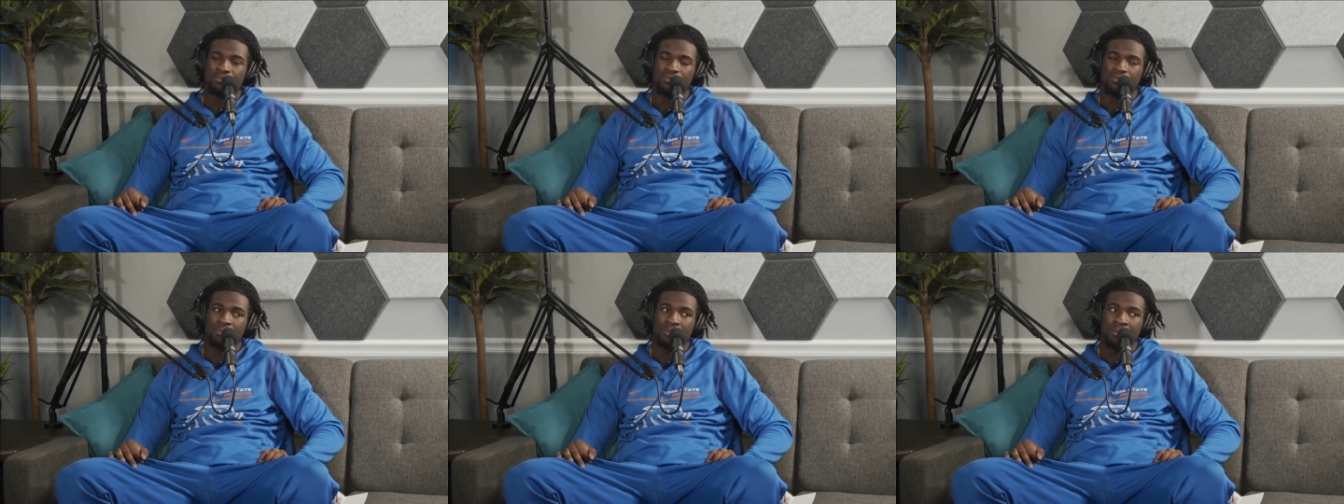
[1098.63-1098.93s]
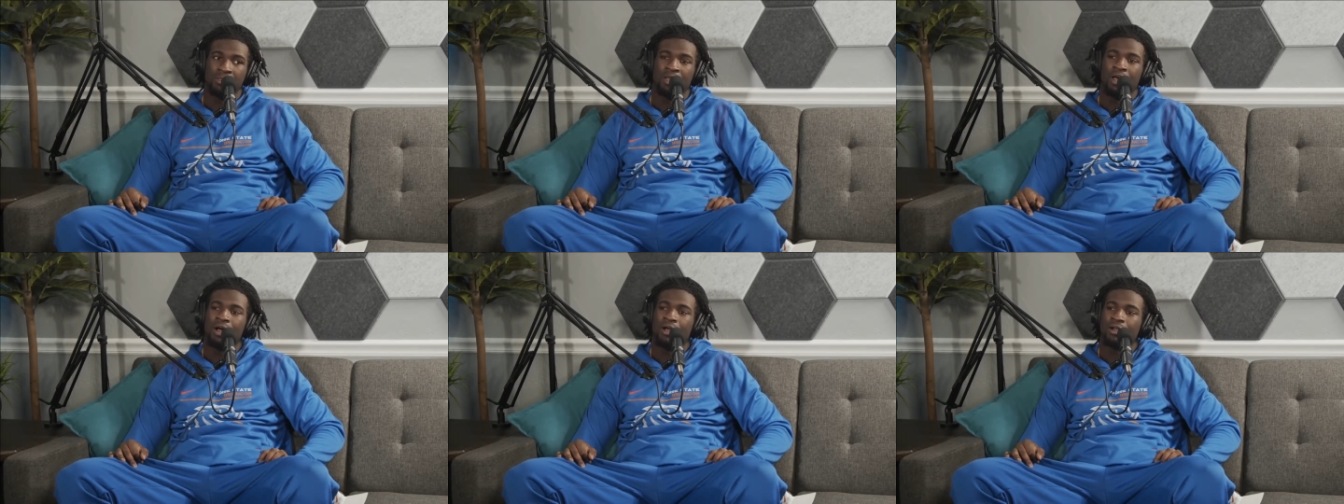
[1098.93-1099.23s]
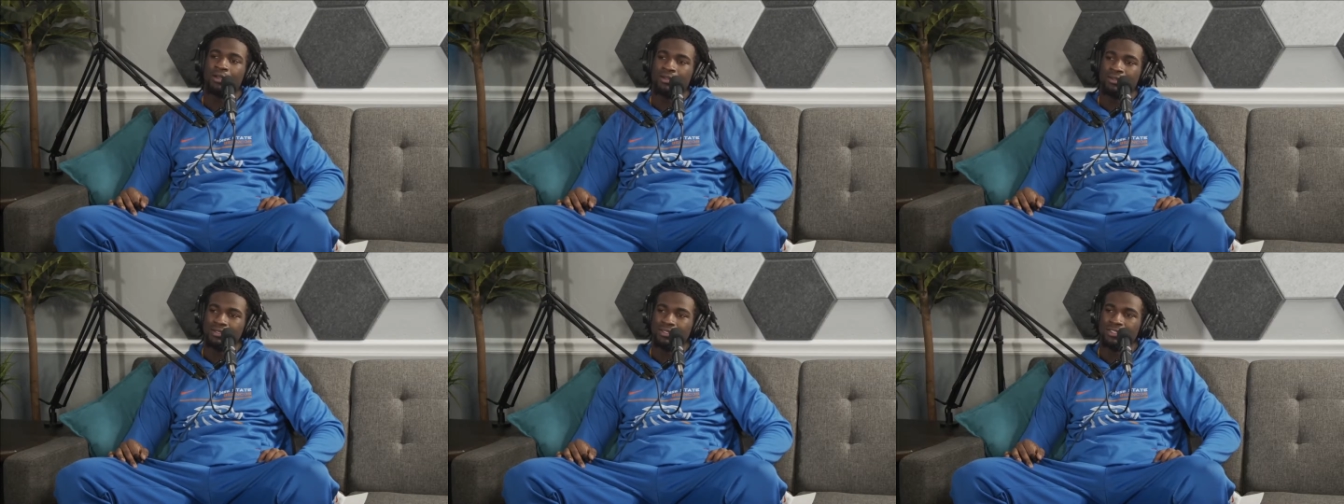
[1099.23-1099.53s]

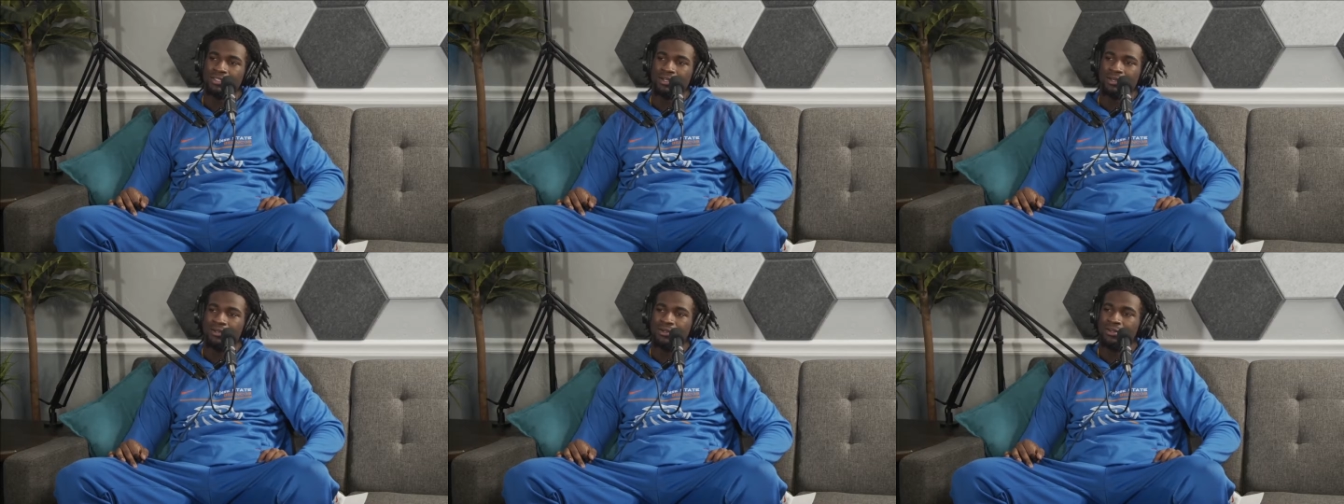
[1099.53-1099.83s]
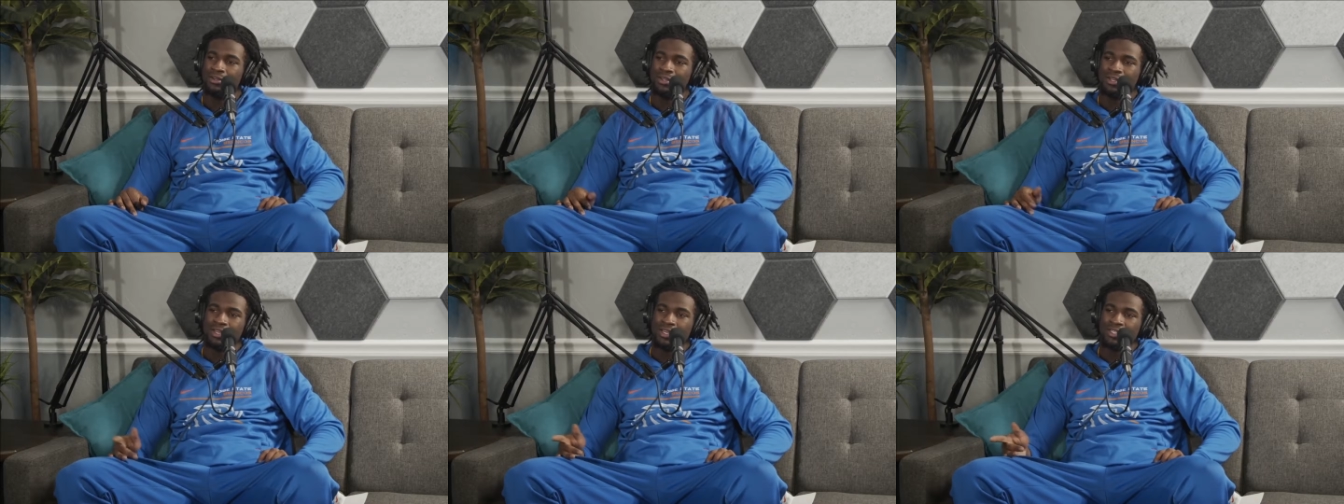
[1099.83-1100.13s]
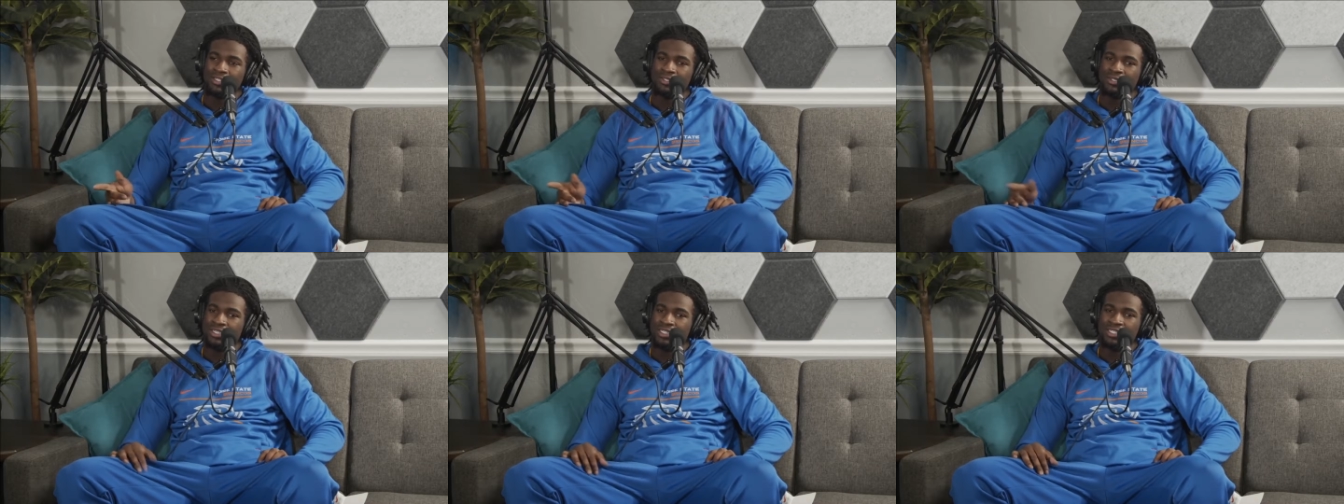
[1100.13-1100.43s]
block. So, it's
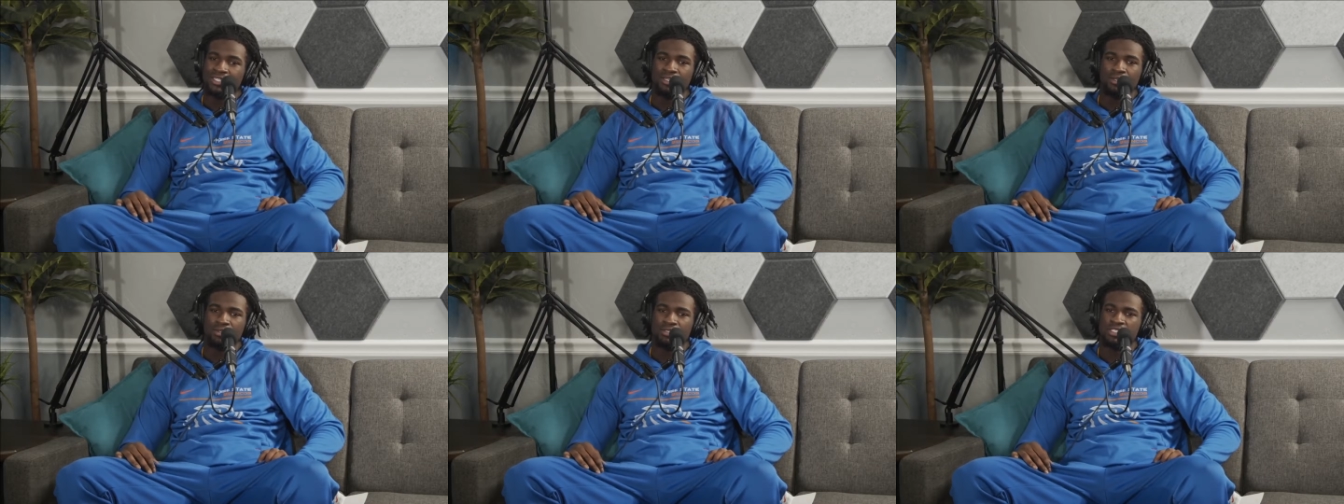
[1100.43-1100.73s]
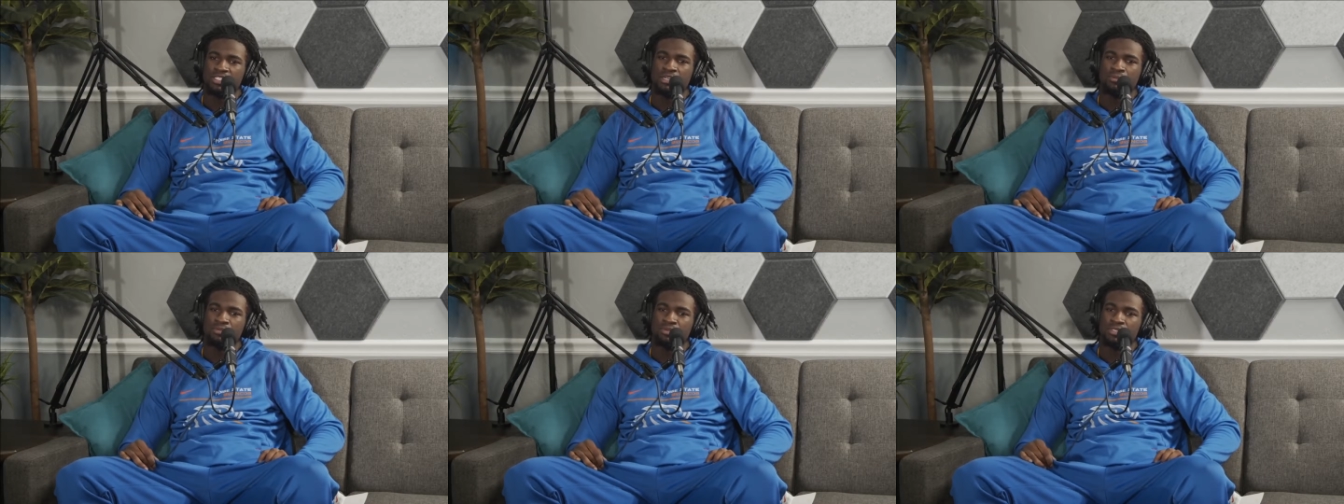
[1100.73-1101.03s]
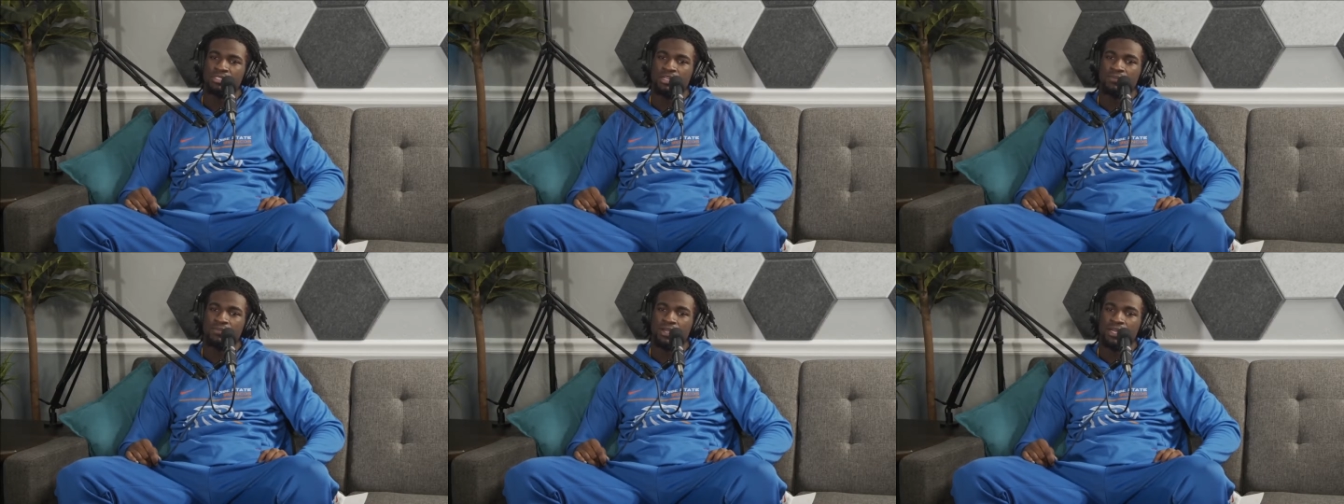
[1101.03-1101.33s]
little simple
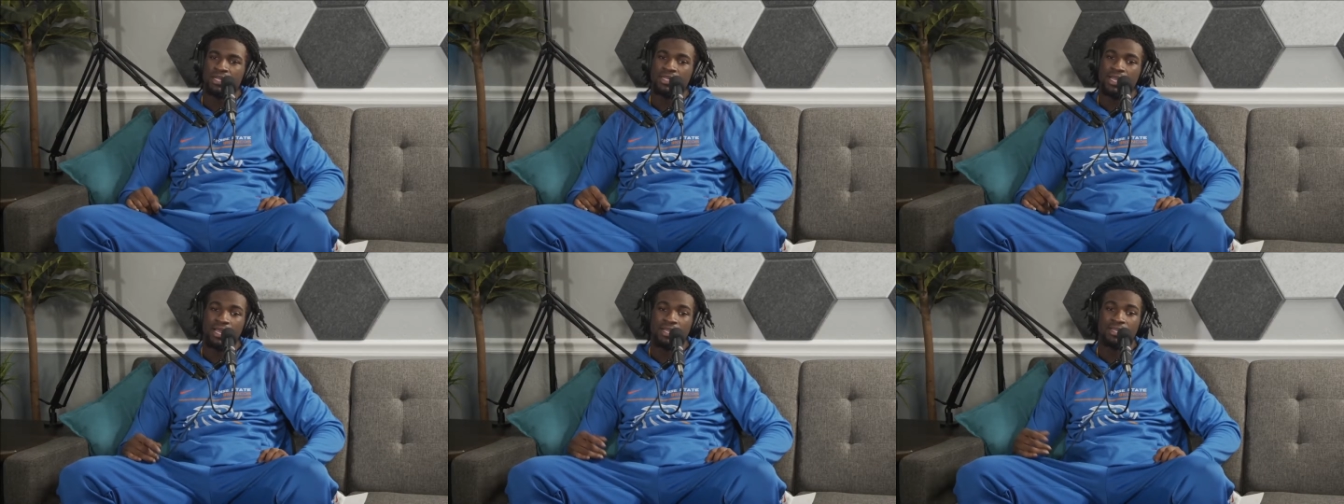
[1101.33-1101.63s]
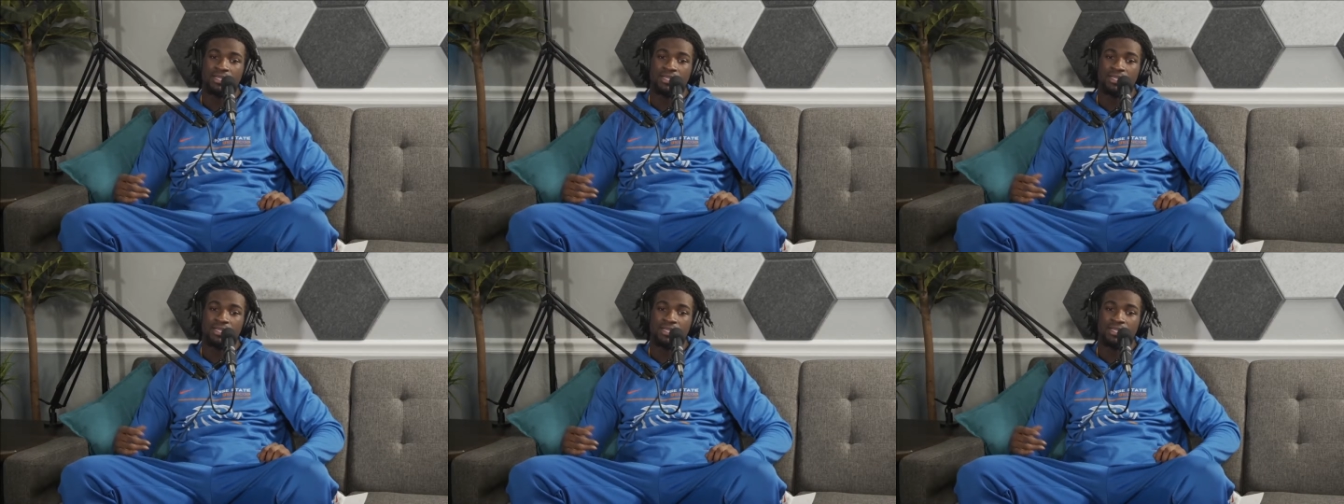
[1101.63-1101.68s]
stuff like that.